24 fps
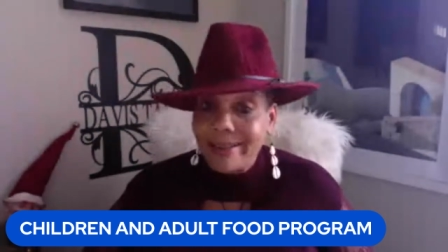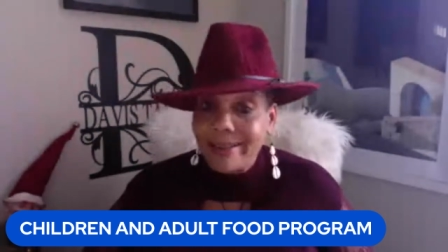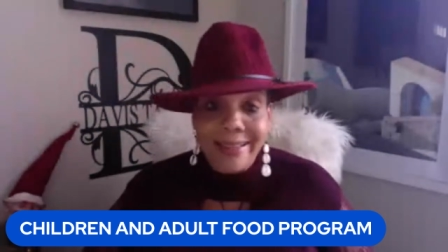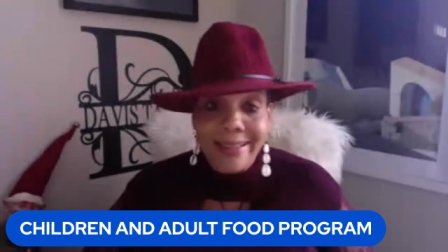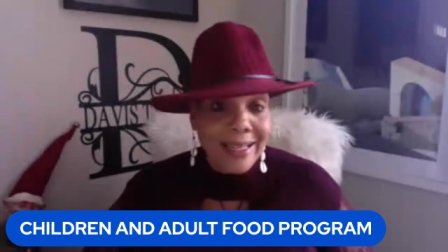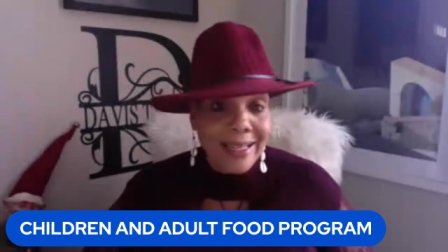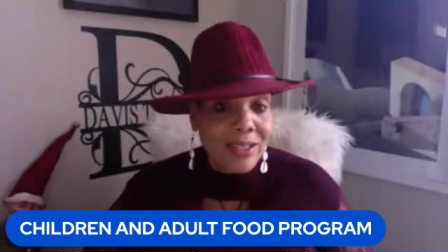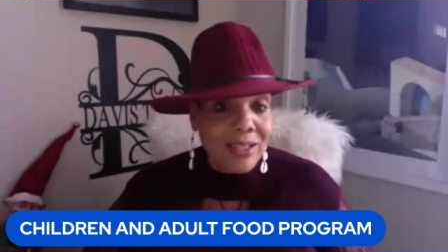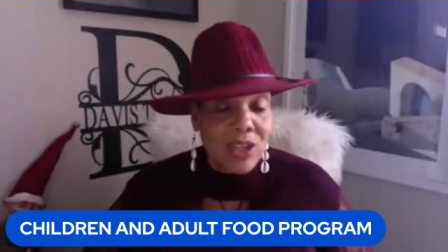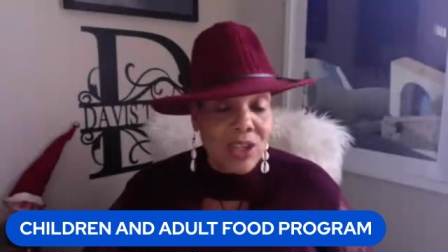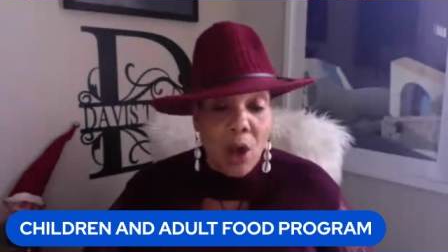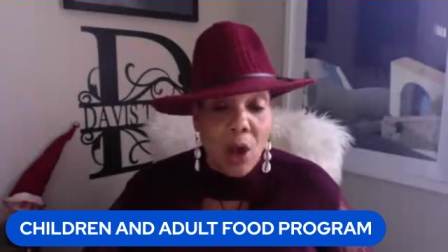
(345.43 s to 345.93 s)

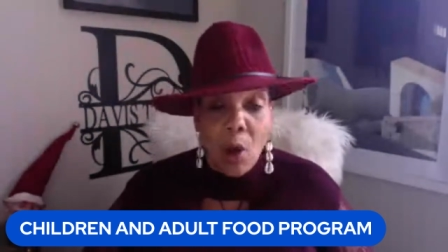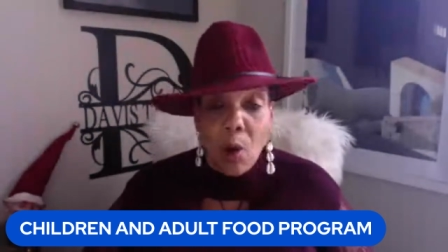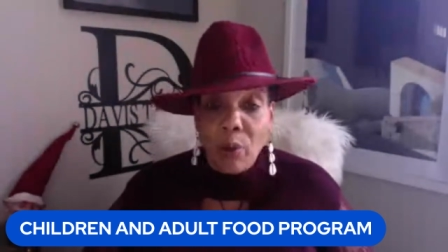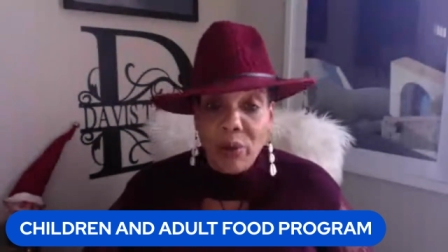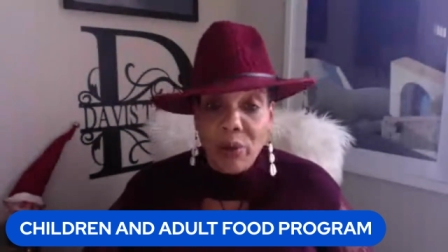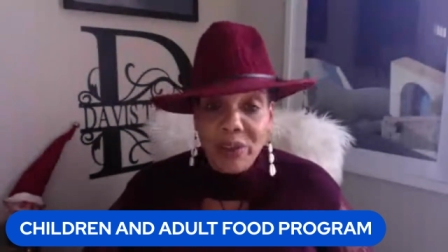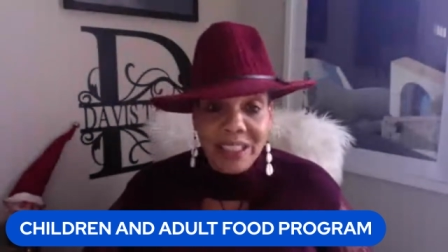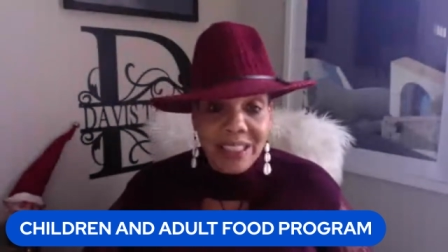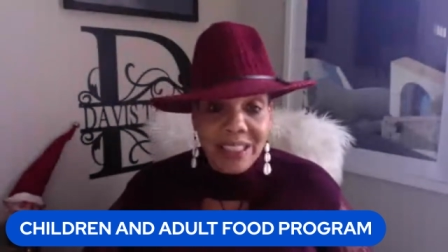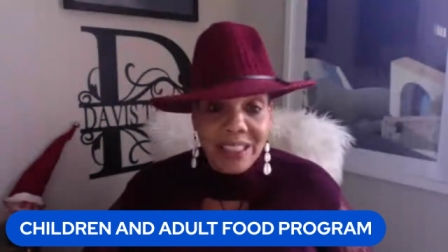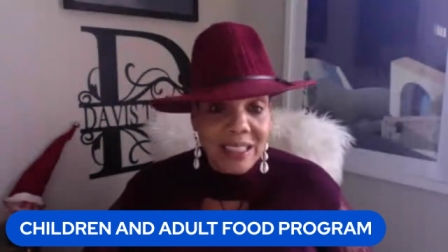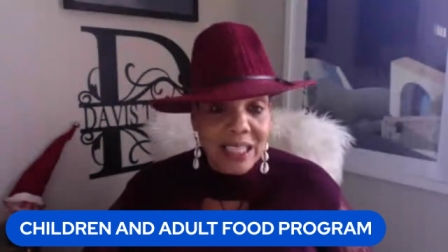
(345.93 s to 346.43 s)
That's the
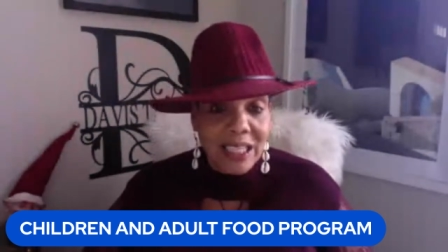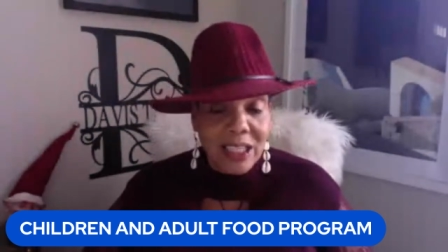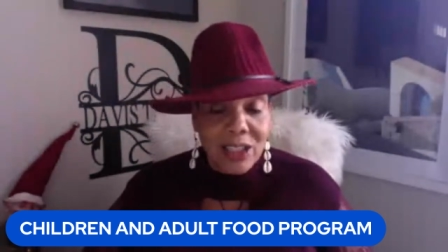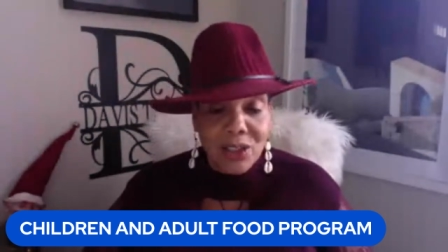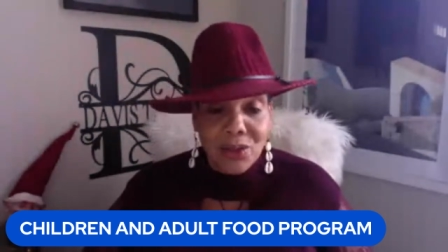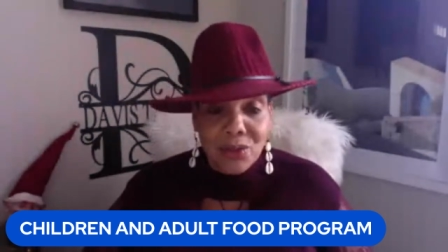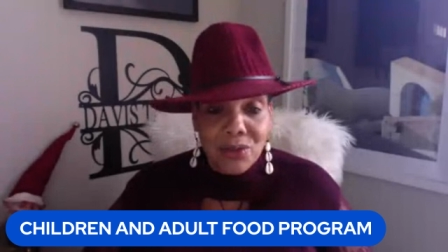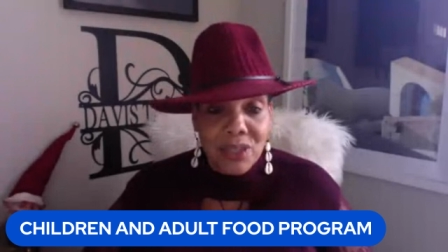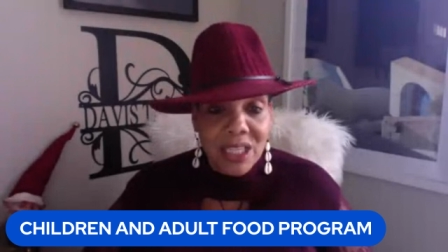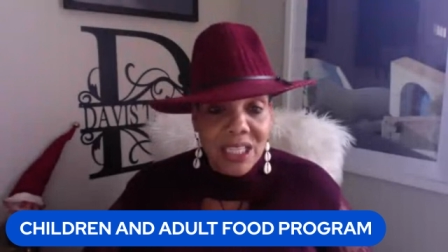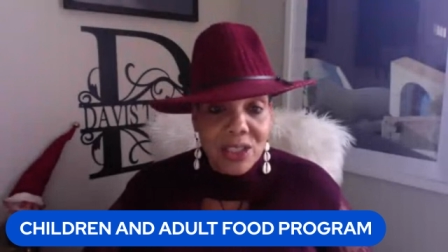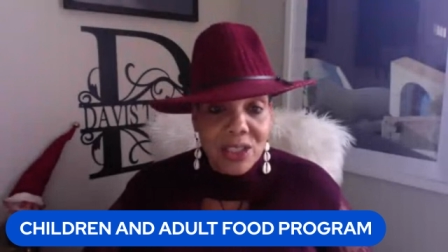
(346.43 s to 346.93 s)
only thing
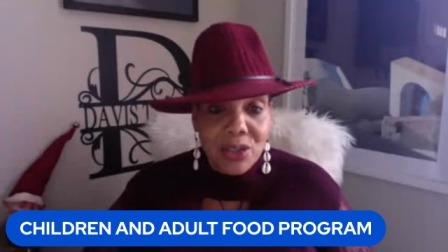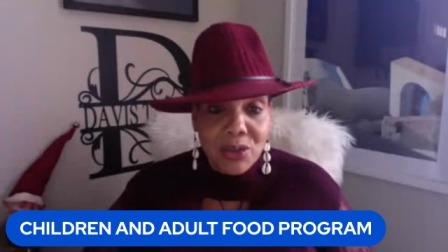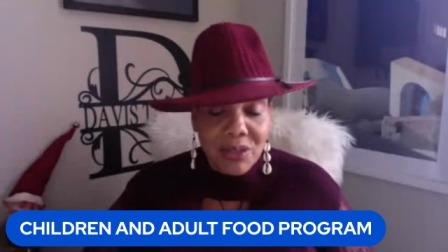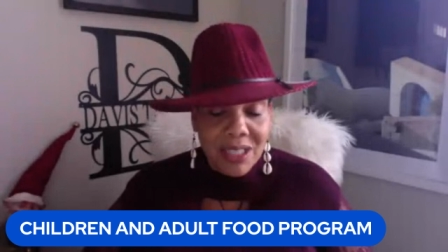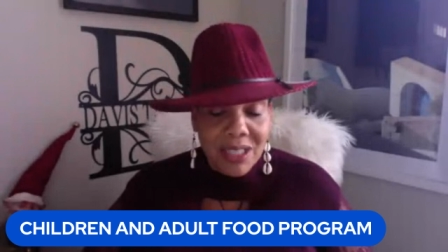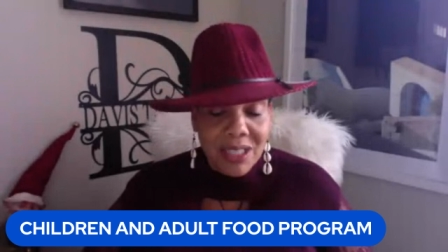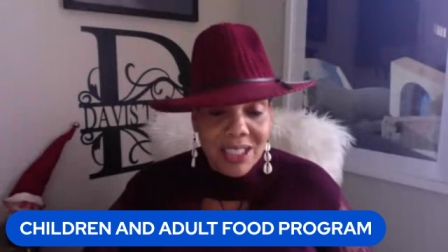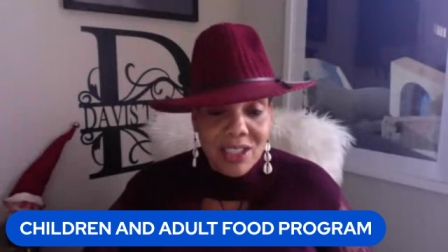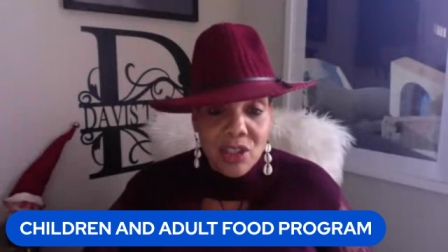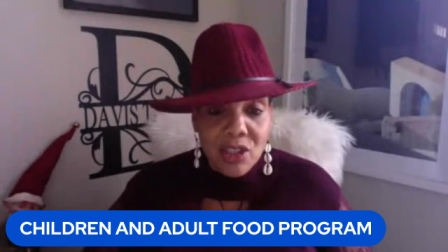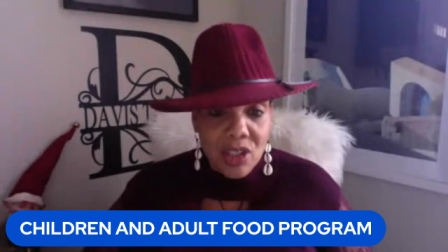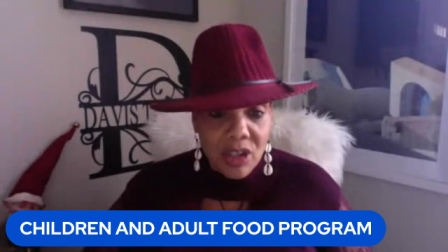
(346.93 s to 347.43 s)
you need to
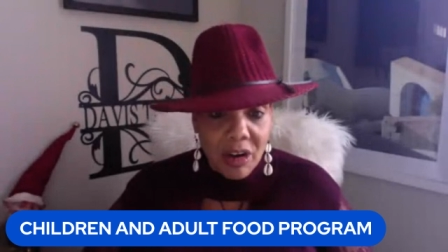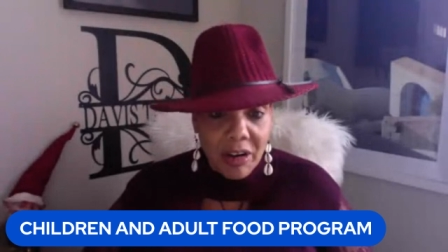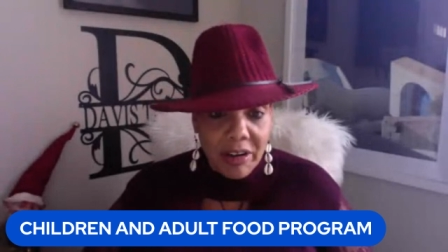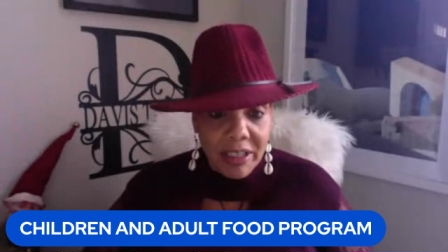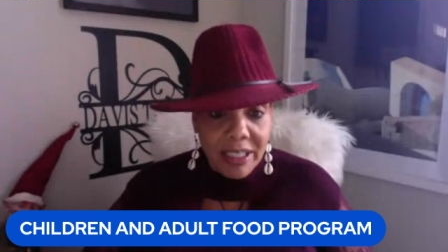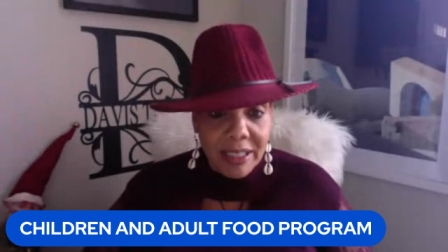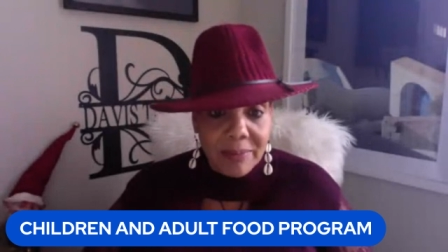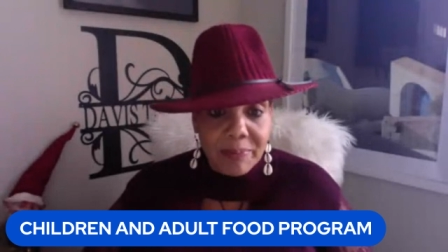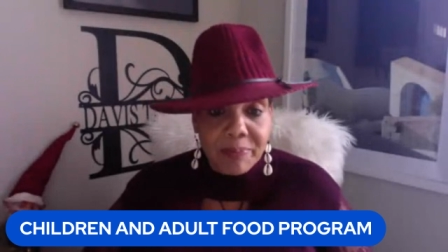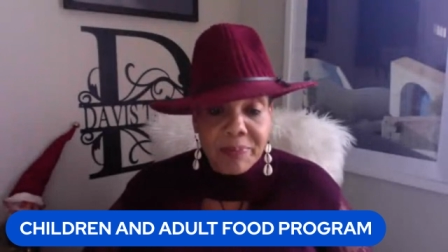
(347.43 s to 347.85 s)
get started.